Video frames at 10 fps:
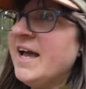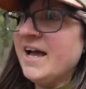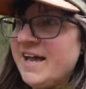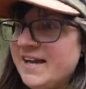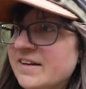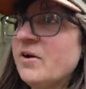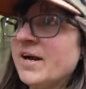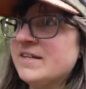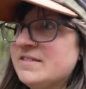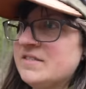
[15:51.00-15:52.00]
And oh,
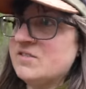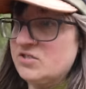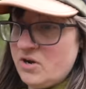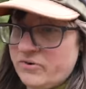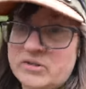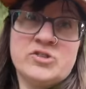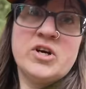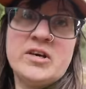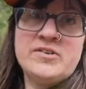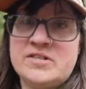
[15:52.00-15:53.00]
I can see snow on the
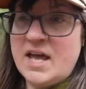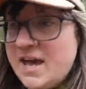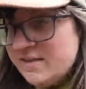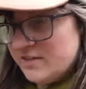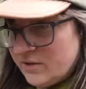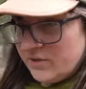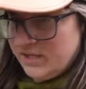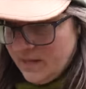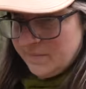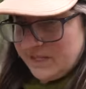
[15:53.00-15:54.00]
trail just ahead, so
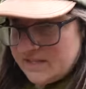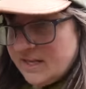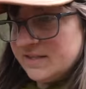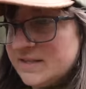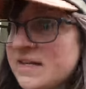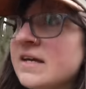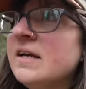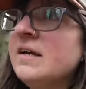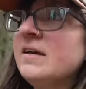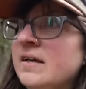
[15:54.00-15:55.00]
that makes sense.
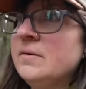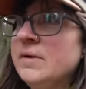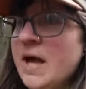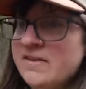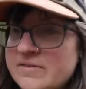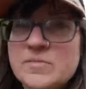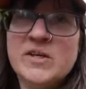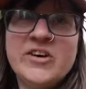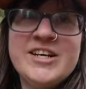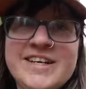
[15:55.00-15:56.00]
Yeah, it's
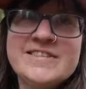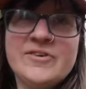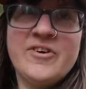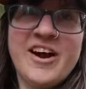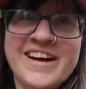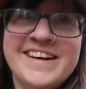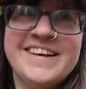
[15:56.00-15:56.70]
been a great day so far.